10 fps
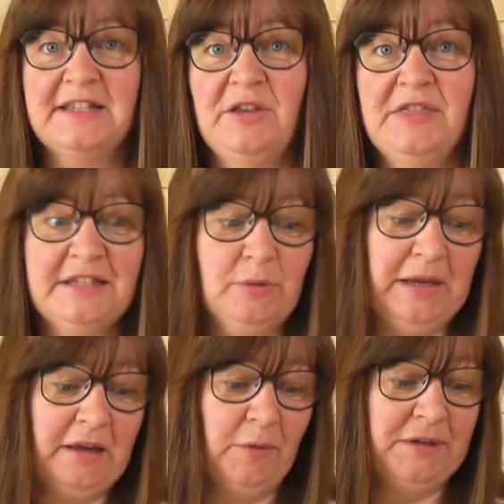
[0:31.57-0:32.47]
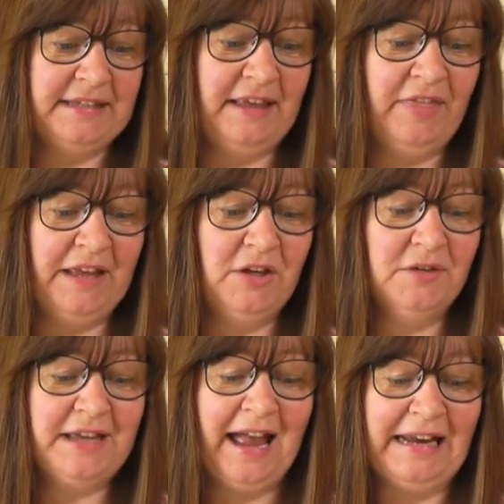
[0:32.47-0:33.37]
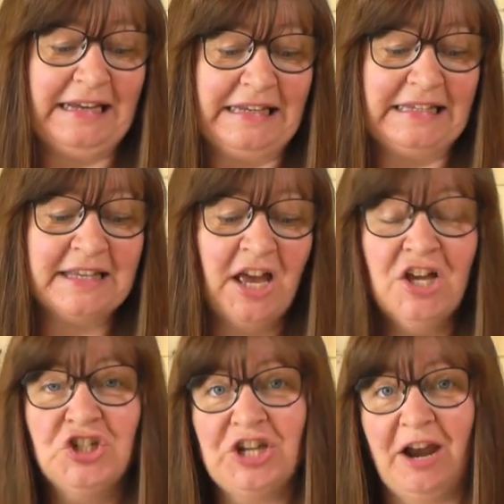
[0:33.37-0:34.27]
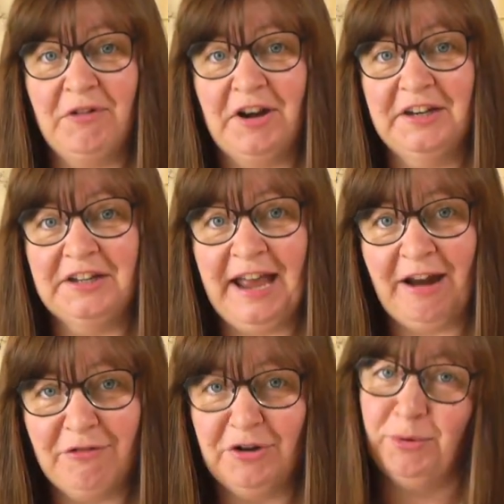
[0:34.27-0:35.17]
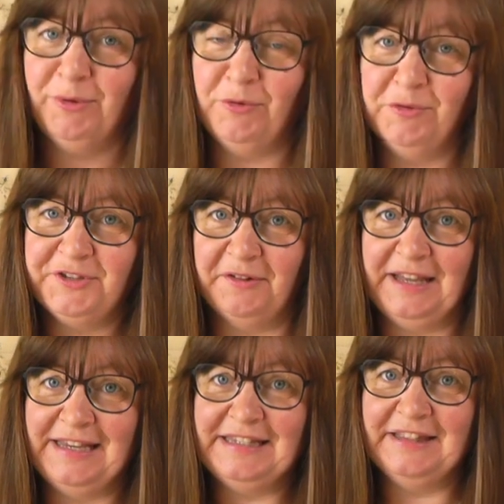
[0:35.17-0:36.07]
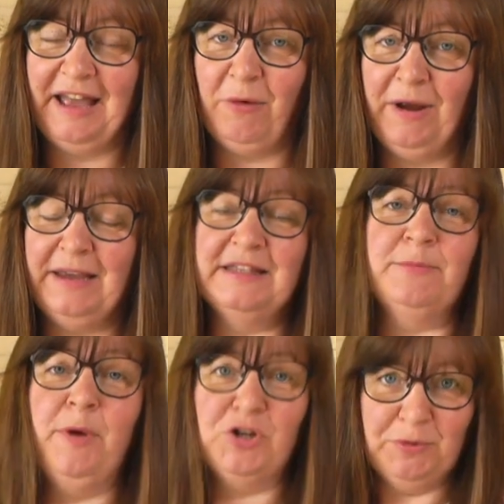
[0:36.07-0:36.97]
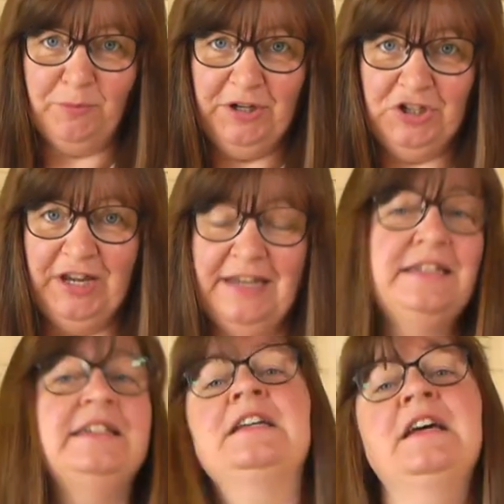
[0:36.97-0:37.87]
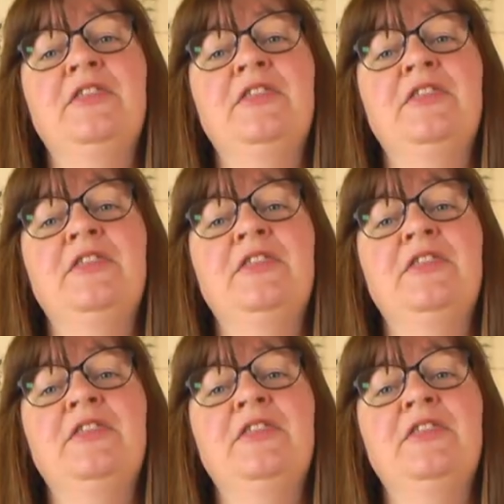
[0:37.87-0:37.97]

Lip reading: So this week I want to say thank you to Agnes, Sharon and Karen, who have all donated that way. It's much appreciated.